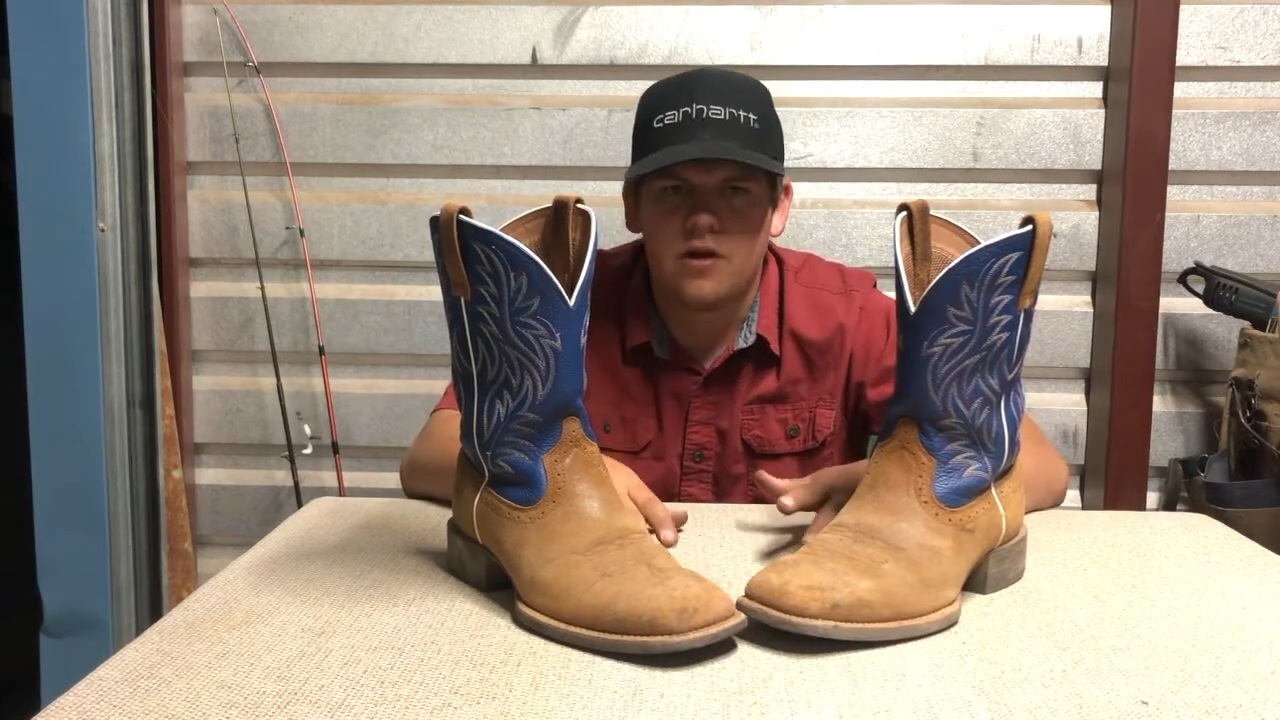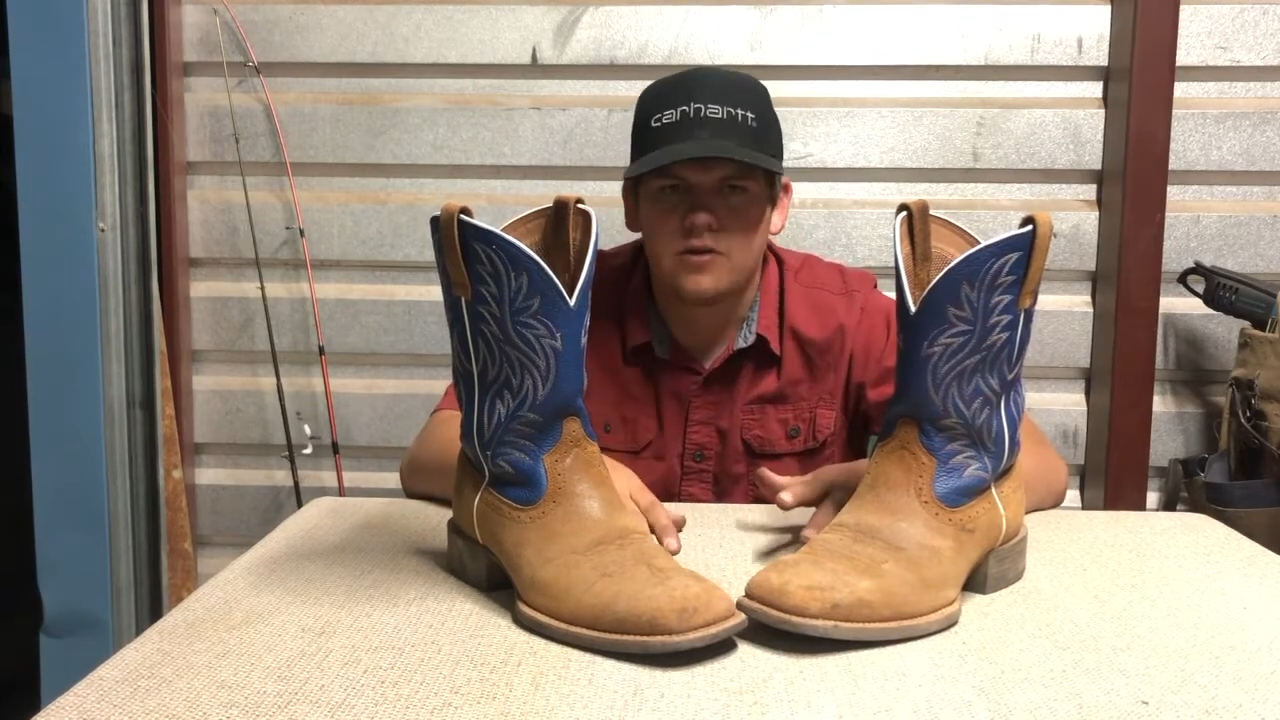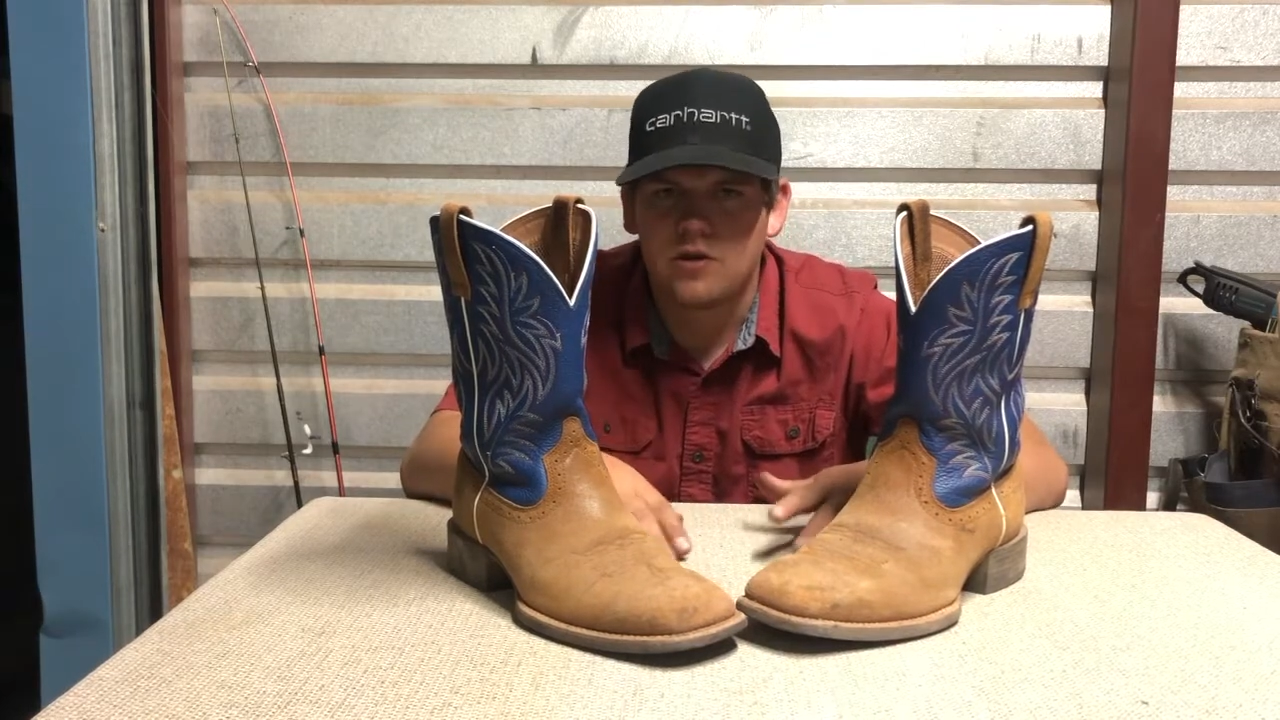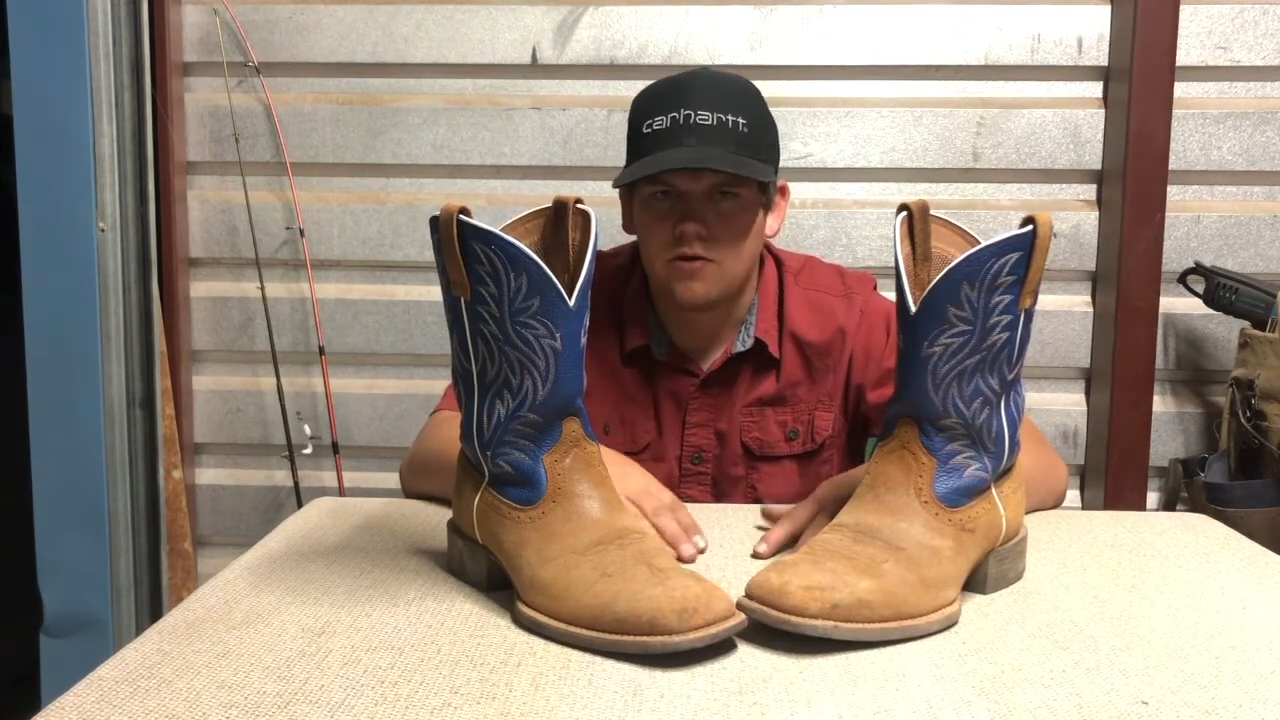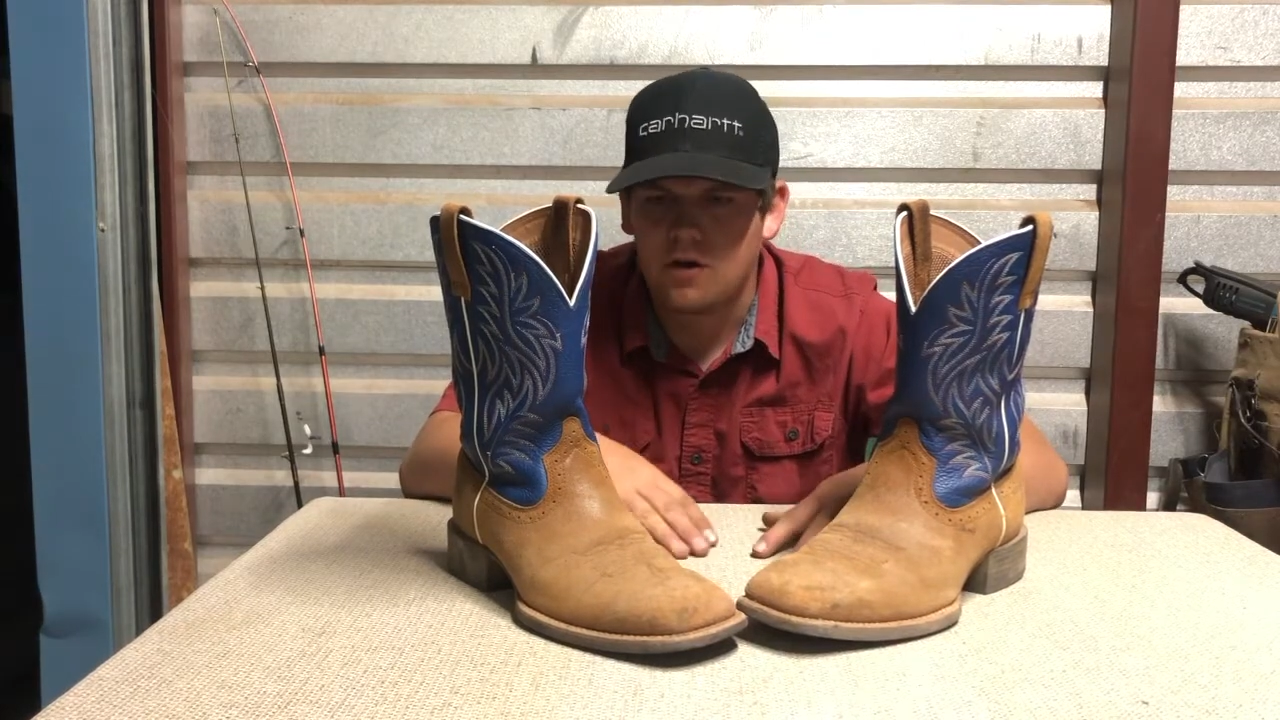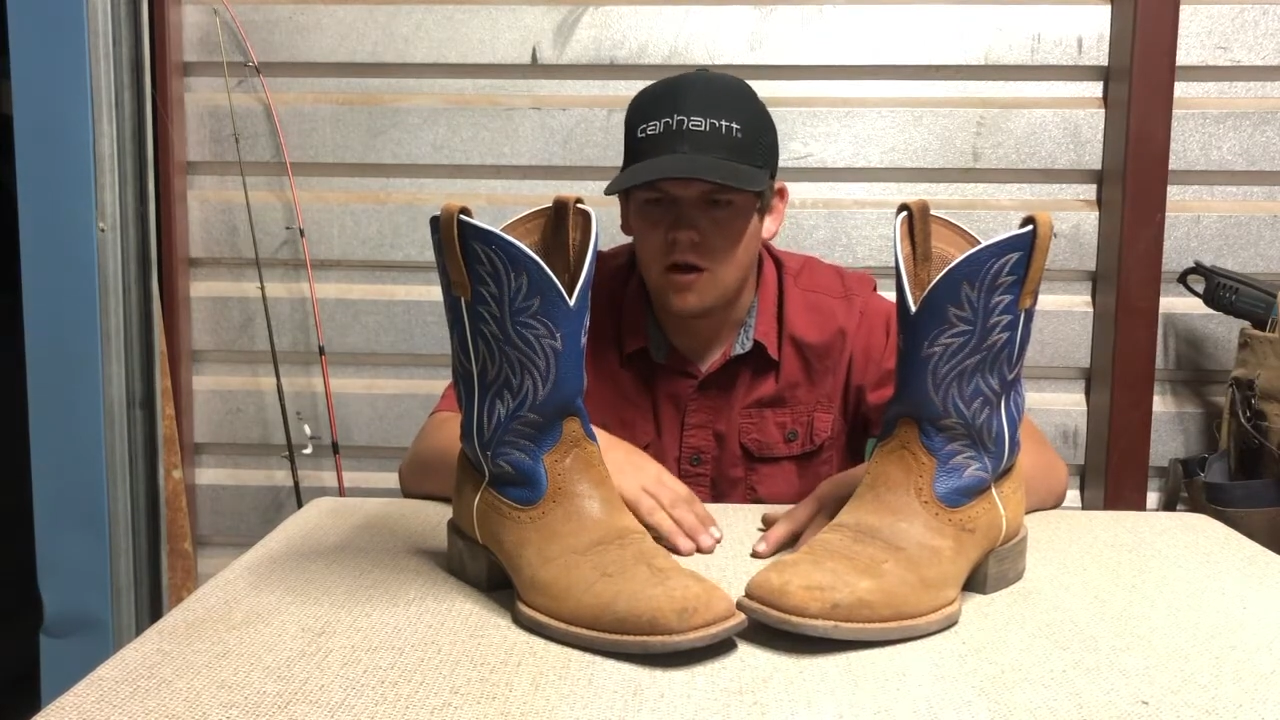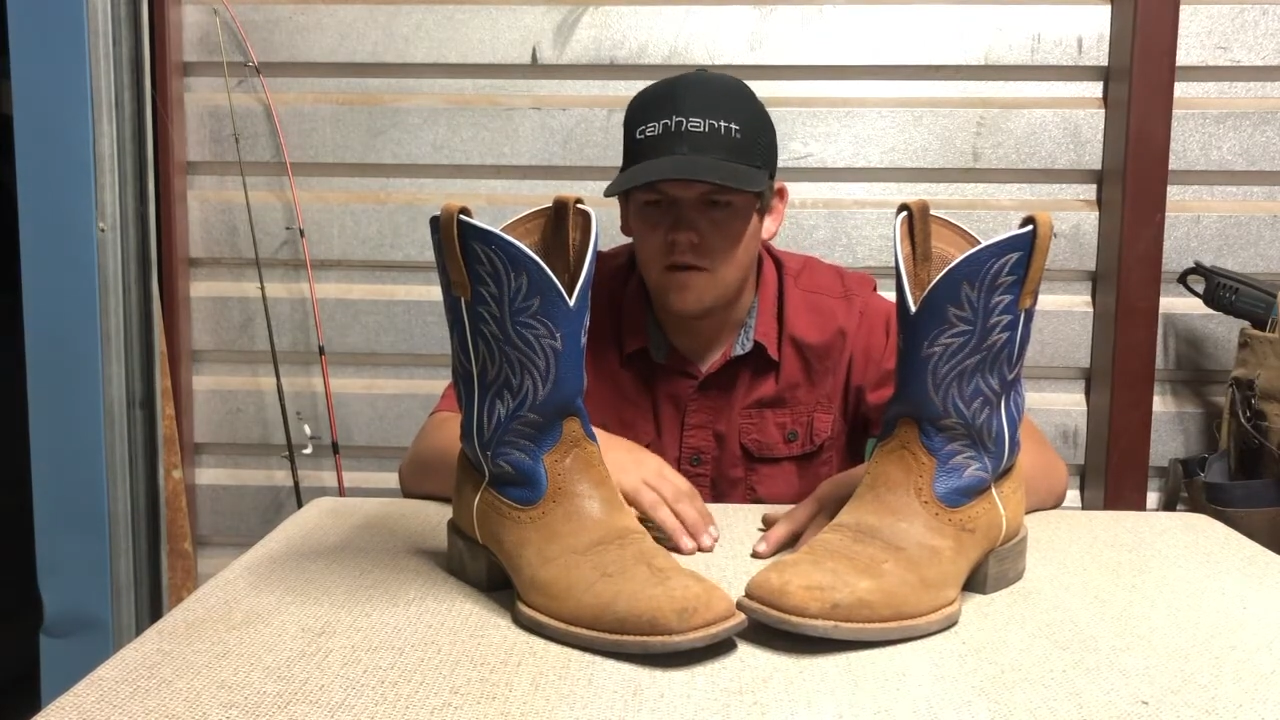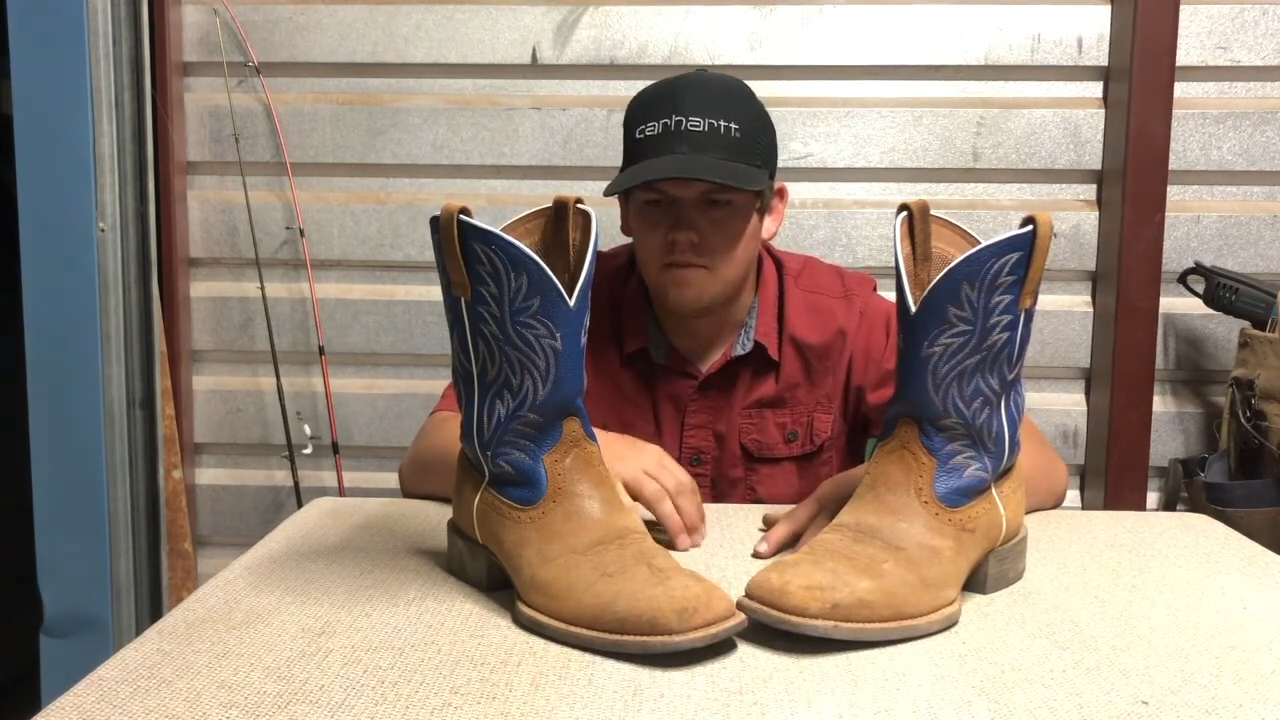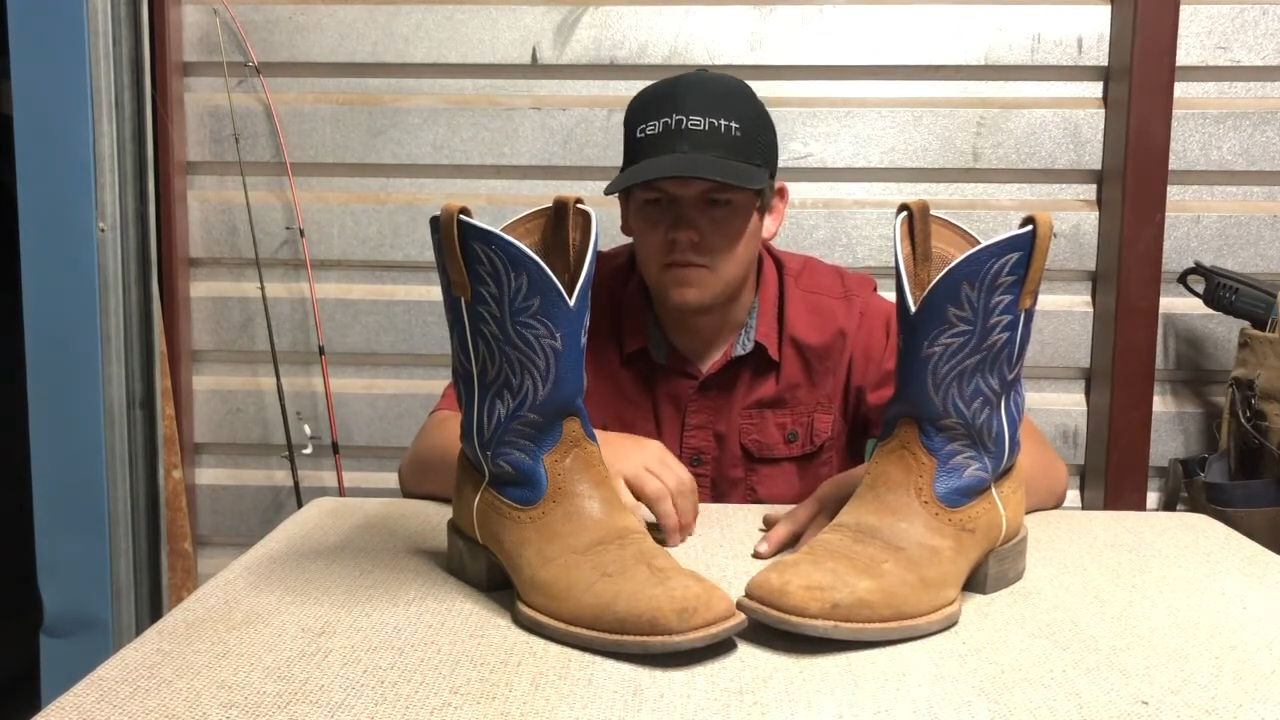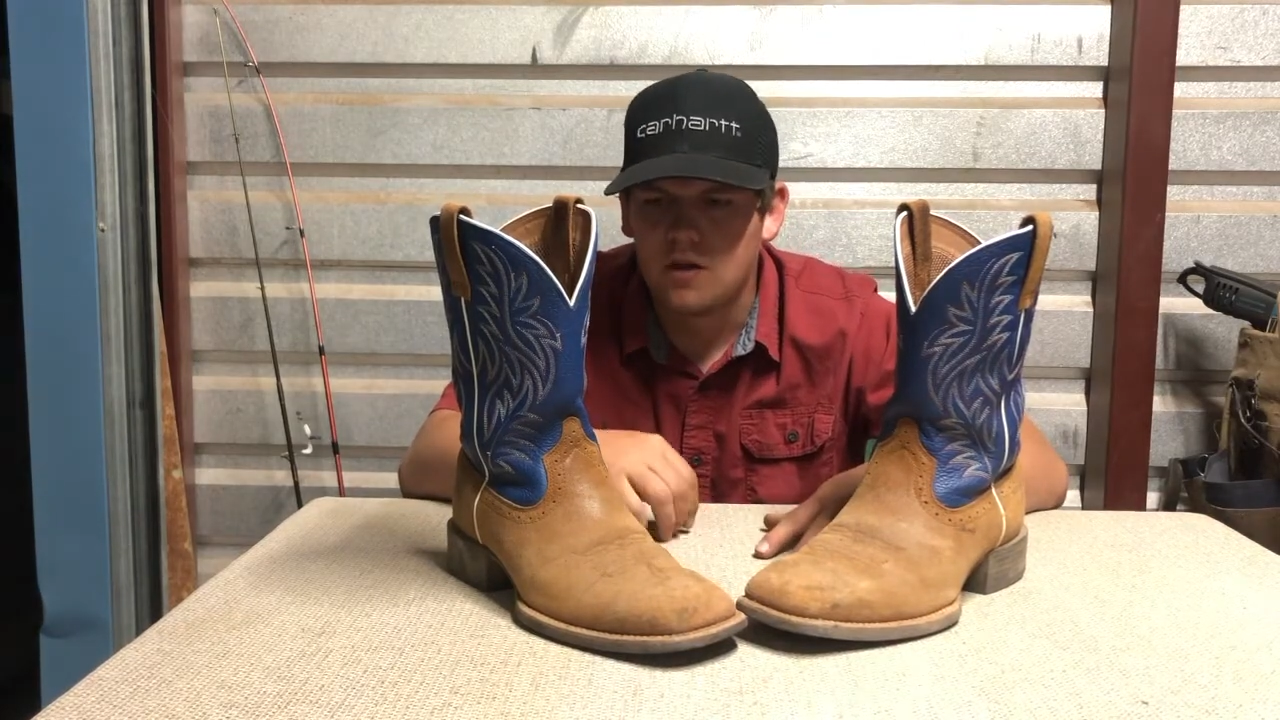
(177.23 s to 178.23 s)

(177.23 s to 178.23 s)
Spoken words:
all soaked up.